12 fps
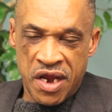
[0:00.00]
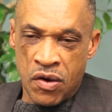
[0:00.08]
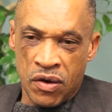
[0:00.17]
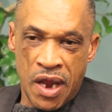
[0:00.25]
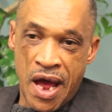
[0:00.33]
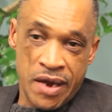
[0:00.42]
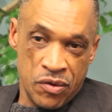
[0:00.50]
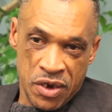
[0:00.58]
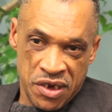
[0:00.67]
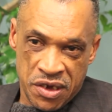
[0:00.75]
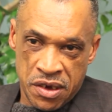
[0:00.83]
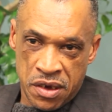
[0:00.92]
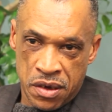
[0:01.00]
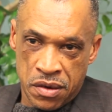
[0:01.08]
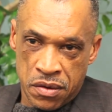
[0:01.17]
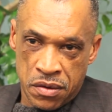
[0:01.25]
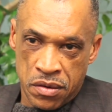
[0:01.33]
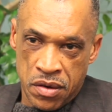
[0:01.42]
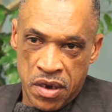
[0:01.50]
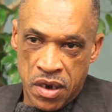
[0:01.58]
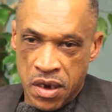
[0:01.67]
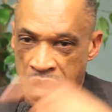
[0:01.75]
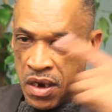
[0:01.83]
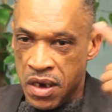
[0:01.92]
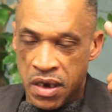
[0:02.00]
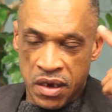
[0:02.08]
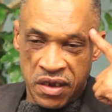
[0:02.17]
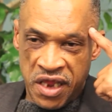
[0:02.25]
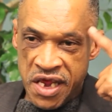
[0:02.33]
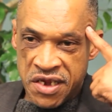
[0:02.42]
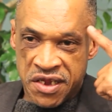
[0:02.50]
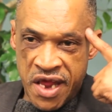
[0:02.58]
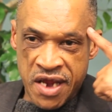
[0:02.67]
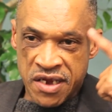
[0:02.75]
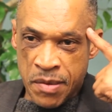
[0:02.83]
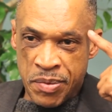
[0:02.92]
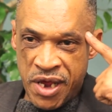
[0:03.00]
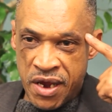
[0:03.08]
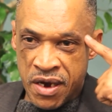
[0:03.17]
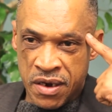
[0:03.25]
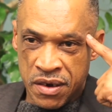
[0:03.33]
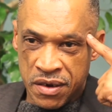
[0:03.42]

don't lie to us. These things up here,